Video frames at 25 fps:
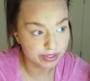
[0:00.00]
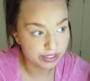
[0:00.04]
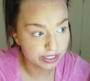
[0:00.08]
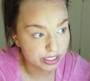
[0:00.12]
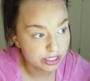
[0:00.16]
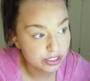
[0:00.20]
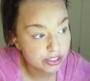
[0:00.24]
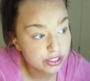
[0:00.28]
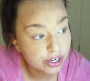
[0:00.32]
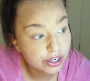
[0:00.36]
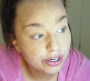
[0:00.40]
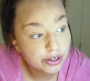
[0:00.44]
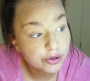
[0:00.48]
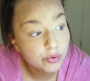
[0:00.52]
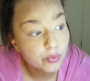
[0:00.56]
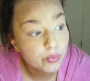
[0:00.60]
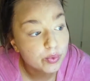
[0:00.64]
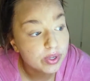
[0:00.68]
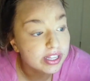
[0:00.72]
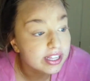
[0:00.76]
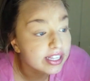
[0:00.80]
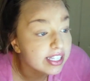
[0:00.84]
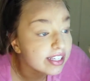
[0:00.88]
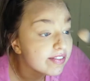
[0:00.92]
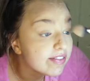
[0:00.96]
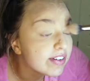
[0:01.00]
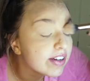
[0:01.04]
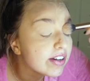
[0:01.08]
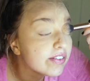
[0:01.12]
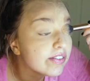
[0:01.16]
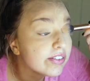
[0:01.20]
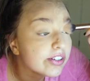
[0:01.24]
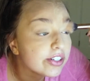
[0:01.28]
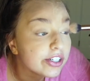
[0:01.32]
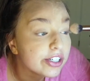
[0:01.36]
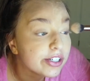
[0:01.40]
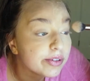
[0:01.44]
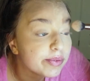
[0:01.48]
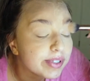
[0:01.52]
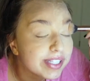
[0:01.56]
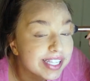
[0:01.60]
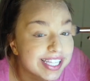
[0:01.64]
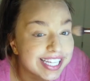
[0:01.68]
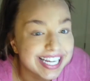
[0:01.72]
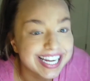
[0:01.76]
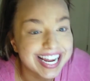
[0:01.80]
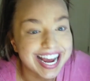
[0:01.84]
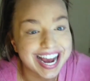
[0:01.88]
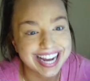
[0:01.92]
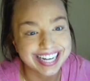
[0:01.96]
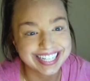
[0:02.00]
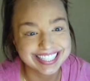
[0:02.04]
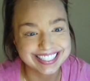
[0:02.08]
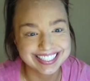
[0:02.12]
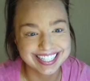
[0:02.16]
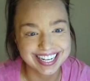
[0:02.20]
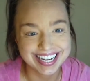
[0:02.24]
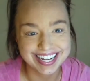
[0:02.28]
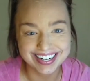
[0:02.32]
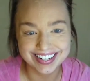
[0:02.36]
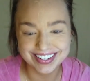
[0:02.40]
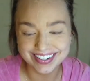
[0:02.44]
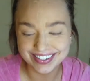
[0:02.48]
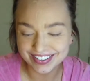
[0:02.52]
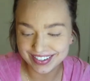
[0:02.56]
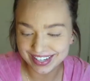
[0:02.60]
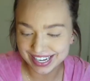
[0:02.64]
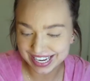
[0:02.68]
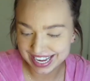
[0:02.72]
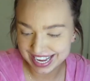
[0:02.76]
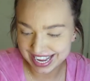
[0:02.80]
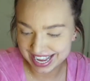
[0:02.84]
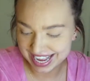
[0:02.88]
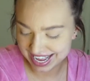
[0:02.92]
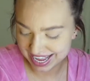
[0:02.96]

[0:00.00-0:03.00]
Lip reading: we're gonna start with the eyeshadow.